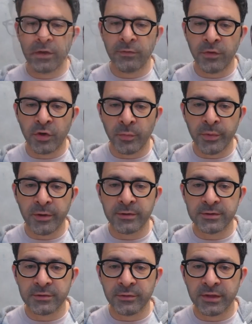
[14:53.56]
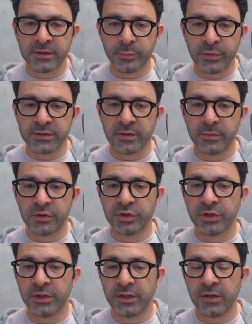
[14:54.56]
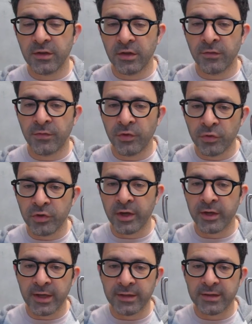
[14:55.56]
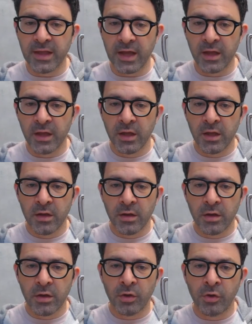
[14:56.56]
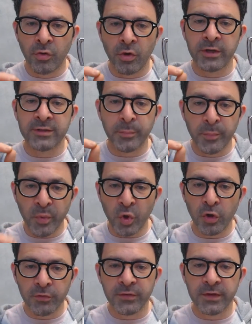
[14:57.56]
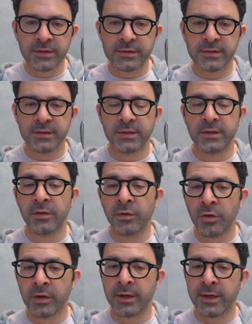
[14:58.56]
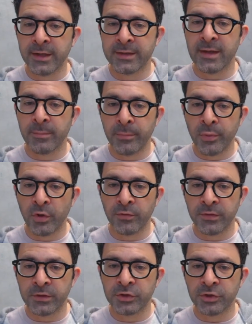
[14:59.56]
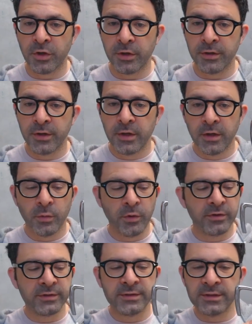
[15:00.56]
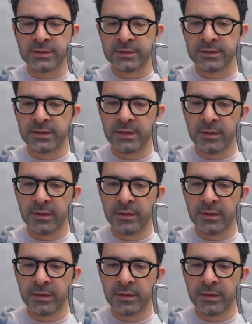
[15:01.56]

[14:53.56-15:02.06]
If you compare it to an espresso machine, if you don't get that grind perfect, you're not going to get that perfect shot. Whereas this